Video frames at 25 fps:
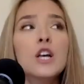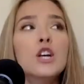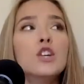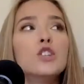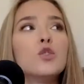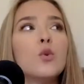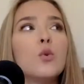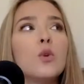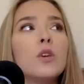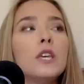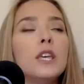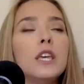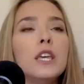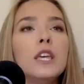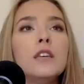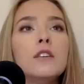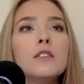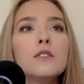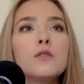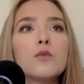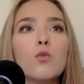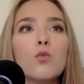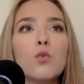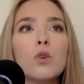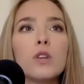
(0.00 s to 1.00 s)
So
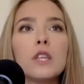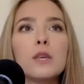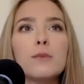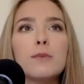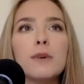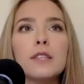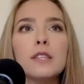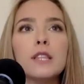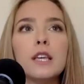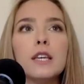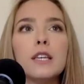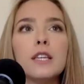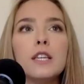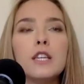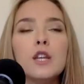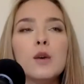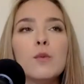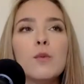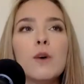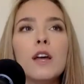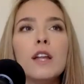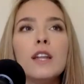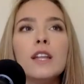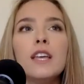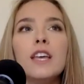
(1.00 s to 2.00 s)
he's really been like, you know
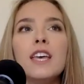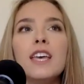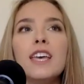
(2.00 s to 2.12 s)
what?